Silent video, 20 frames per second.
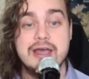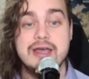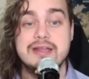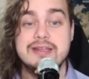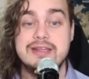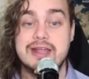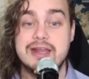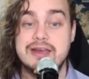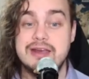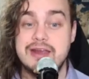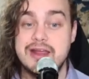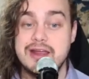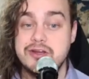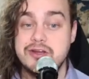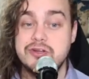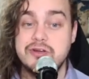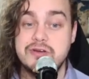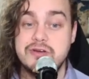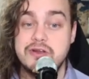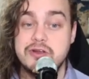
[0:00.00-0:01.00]

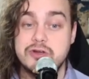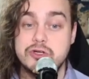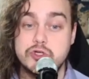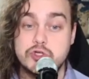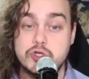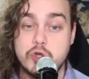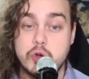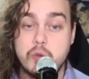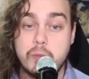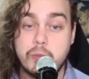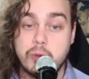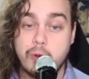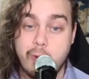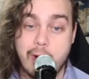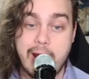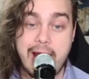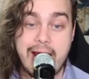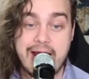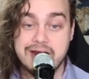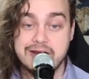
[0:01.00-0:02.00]
Detonation showed
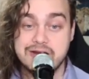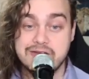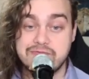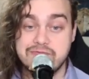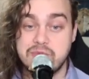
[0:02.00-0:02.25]
proactive